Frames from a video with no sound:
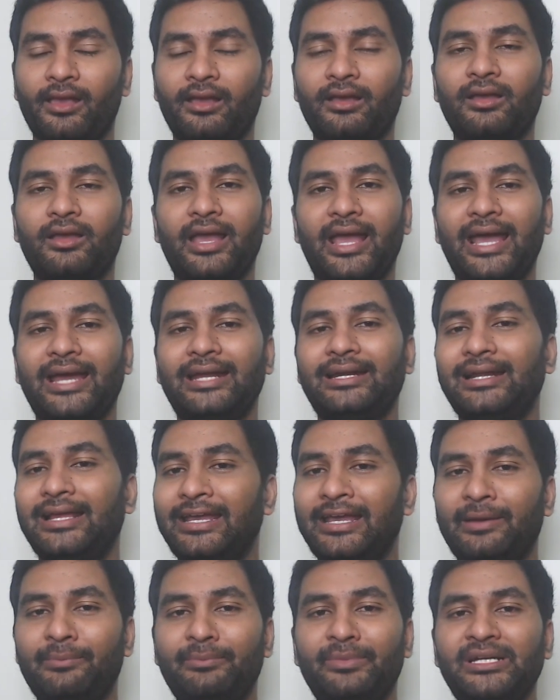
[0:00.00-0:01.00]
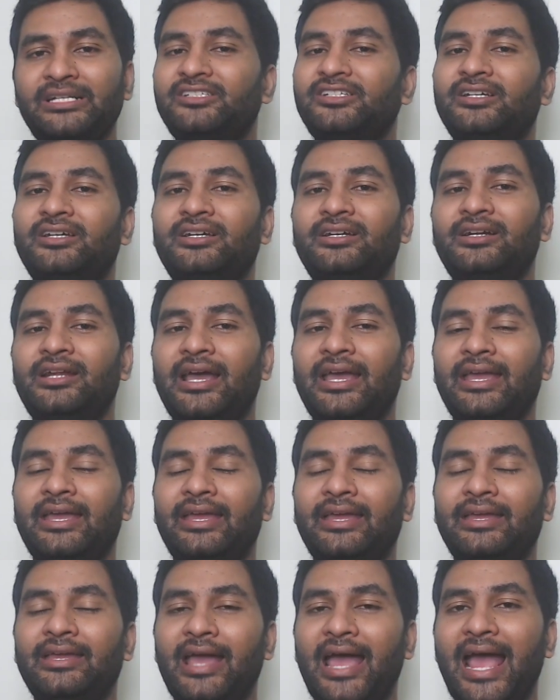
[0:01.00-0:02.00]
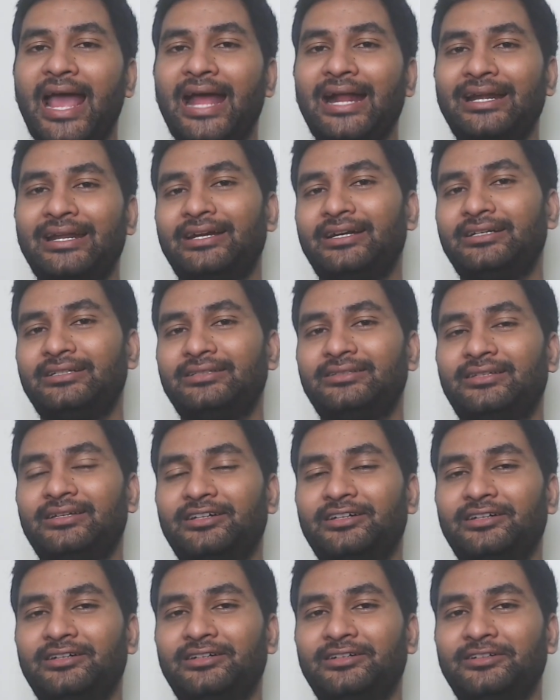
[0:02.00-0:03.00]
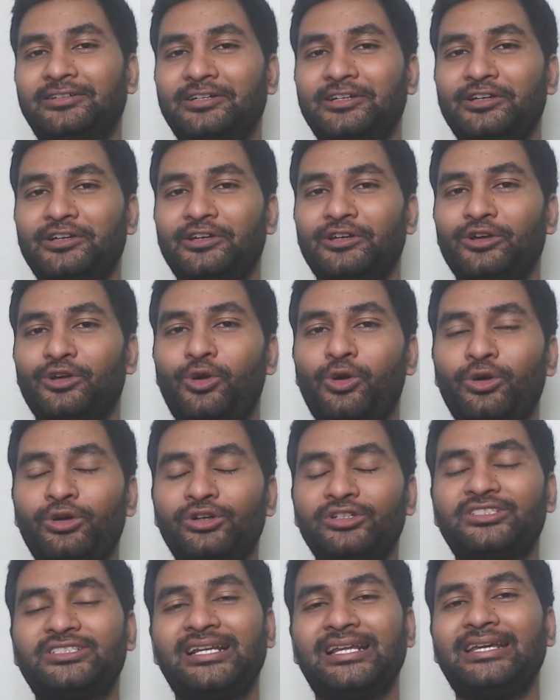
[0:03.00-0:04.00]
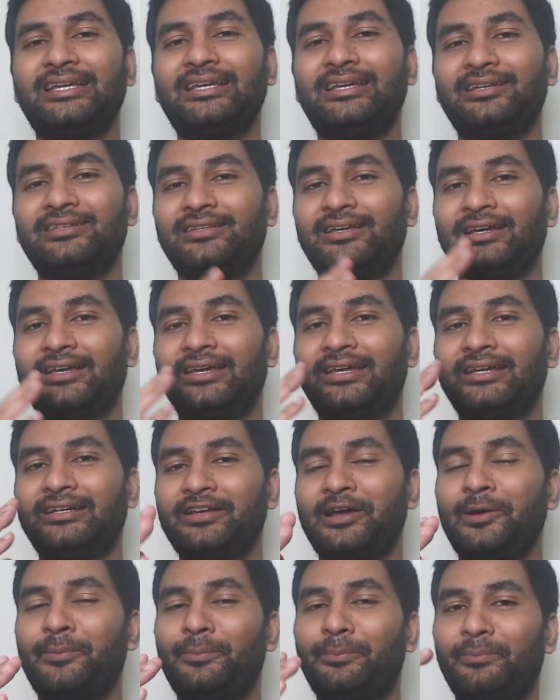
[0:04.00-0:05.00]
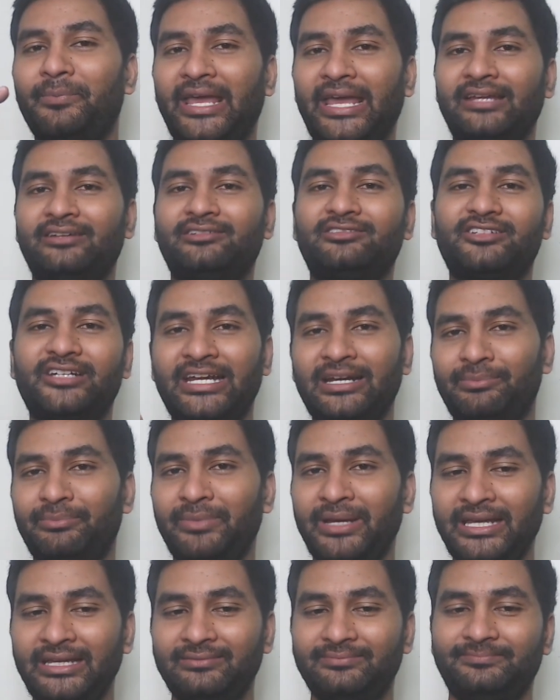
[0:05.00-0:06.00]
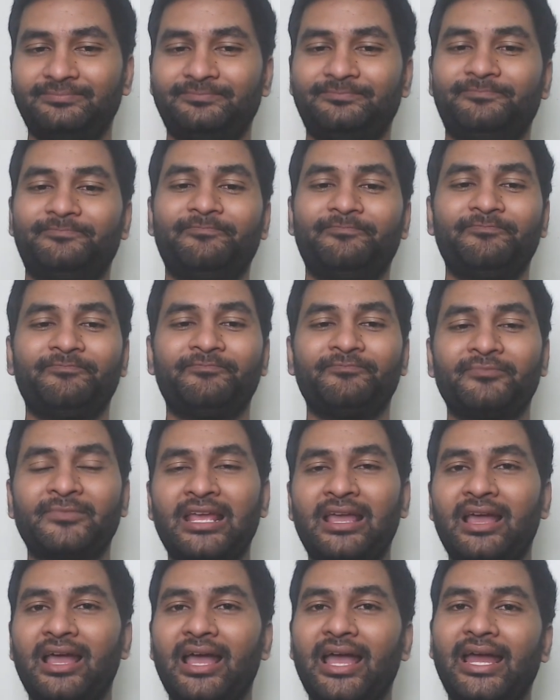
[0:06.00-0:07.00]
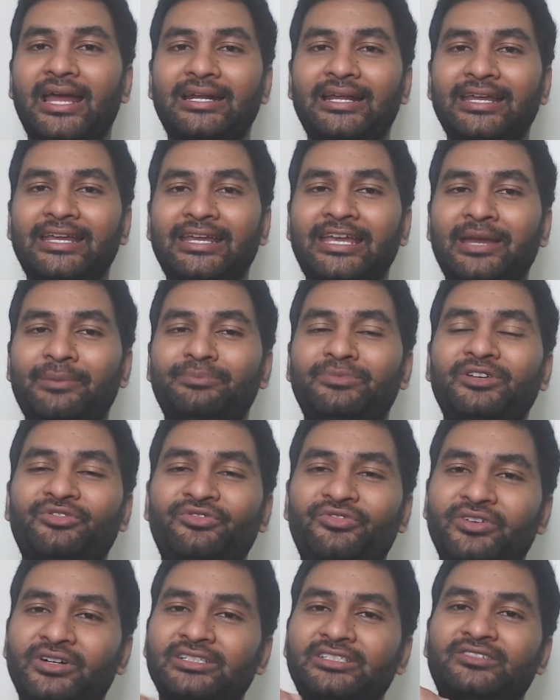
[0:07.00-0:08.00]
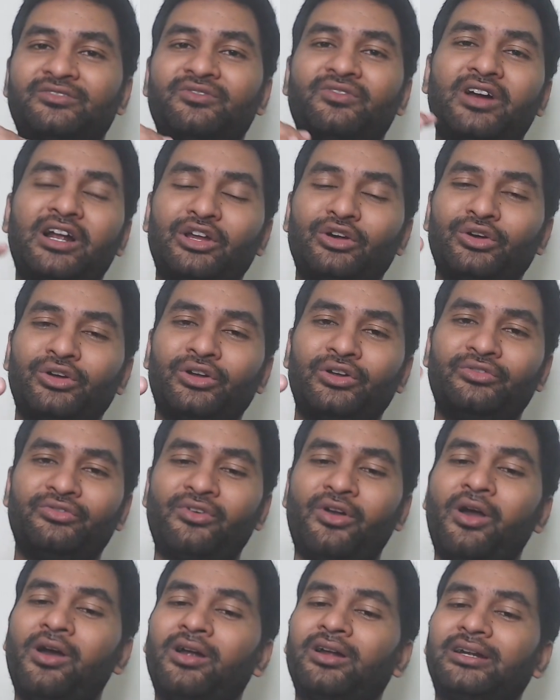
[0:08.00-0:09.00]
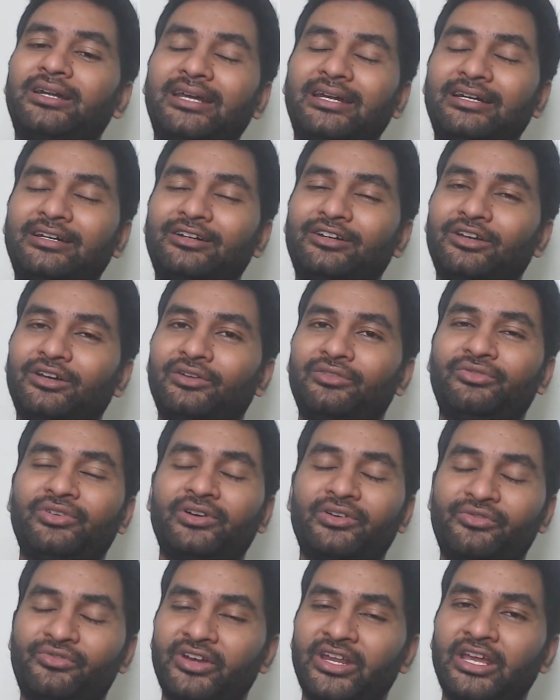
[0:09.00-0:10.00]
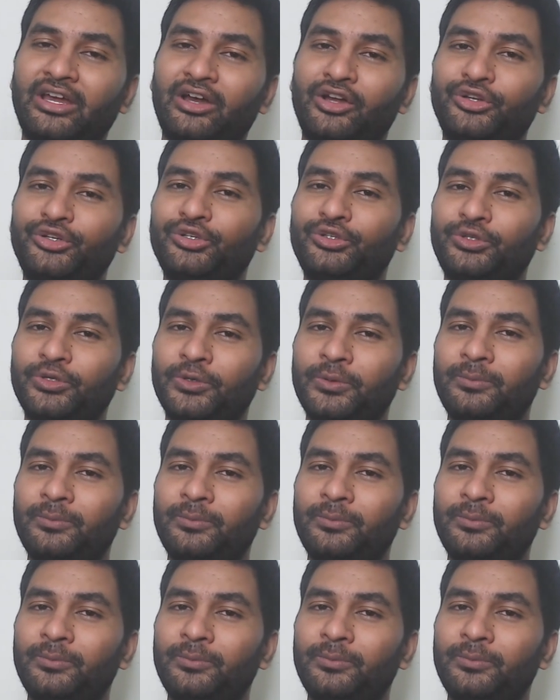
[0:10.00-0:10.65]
And like I mentioned, I added the course link in the GitHub main README, and I kept the first 1 hour of content for free on YouTube.